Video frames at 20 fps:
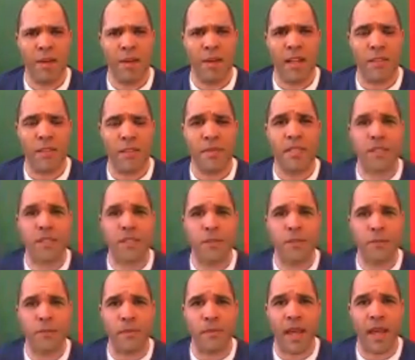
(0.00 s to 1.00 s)
Wow, that's
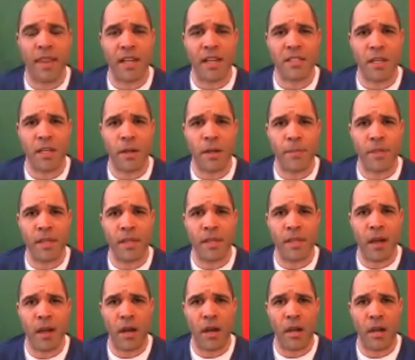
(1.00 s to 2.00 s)
really soon. And that's going to
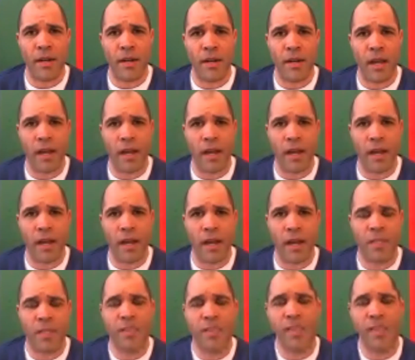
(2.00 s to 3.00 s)
be on uh,
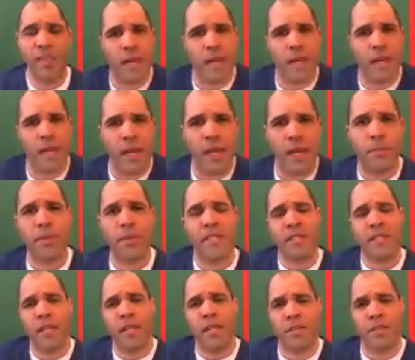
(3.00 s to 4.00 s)
PlayStation three
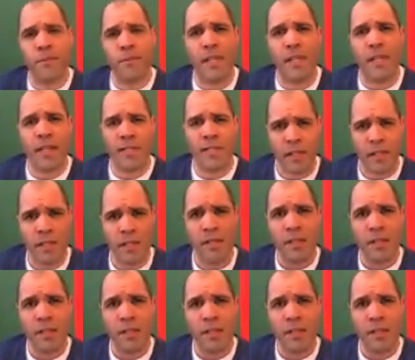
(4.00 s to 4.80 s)
and PlayStation Vita?